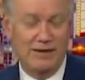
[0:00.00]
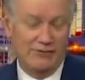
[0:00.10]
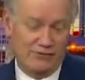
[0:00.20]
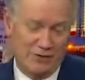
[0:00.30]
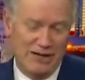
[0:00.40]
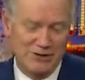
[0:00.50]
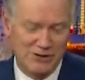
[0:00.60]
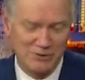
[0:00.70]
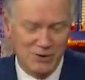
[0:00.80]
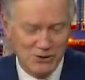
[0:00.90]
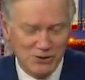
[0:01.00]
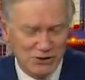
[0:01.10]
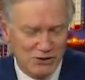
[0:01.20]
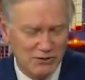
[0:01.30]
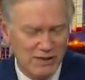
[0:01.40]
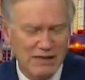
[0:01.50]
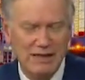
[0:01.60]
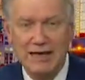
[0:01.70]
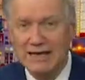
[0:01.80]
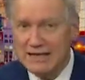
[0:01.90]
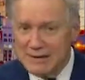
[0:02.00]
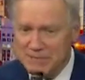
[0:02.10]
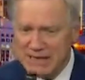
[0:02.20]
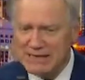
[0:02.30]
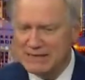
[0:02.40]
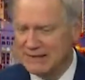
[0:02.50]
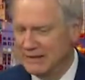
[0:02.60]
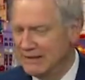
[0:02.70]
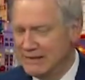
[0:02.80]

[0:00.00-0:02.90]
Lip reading: if you actually wanted to, lightly peated.